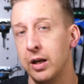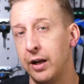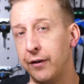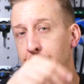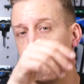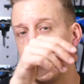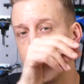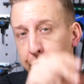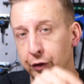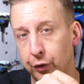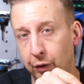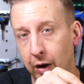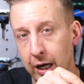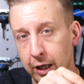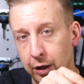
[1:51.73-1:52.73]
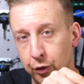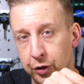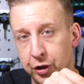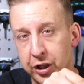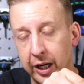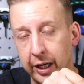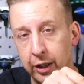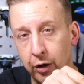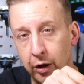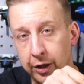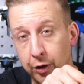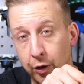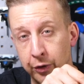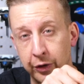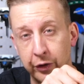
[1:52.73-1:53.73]
if you've got a derailleur or a chain
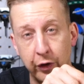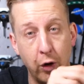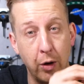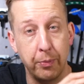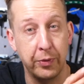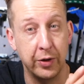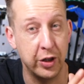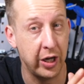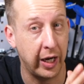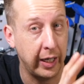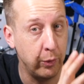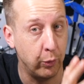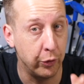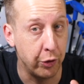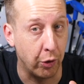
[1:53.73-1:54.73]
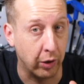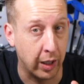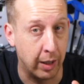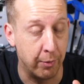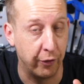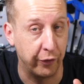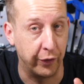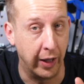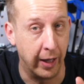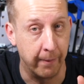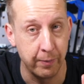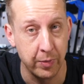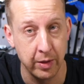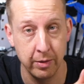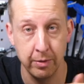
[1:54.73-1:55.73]
guide on the top, the chain will not come off there.